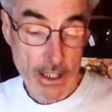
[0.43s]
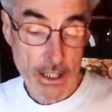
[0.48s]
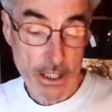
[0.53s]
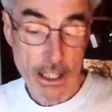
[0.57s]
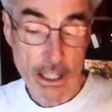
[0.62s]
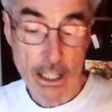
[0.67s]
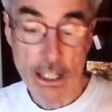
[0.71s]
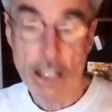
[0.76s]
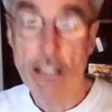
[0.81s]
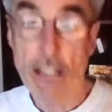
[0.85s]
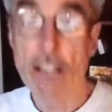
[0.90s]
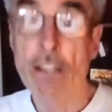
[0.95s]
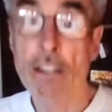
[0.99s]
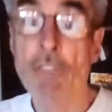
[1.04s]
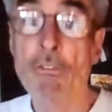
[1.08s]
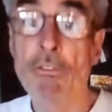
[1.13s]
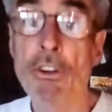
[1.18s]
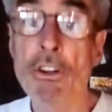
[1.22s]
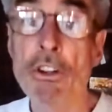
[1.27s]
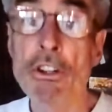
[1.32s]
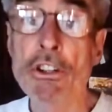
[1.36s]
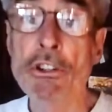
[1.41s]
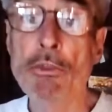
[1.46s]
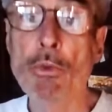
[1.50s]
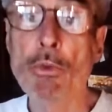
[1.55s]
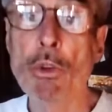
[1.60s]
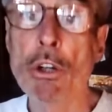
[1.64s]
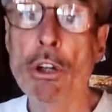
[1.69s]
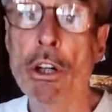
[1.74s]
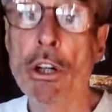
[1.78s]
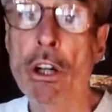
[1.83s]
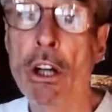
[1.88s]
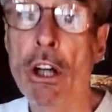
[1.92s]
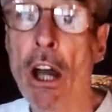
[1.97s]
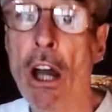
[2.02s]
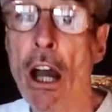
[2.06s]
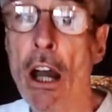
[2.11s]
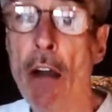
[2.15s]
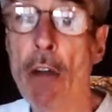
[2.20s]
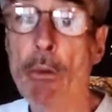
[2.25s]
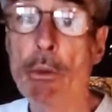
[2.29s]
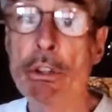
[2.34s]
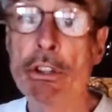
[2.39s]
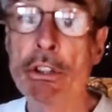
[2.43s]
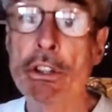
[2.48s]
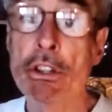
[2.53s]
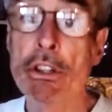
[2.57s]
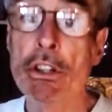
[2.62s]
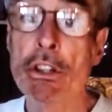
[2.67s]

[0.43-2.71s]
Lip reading: the first work I was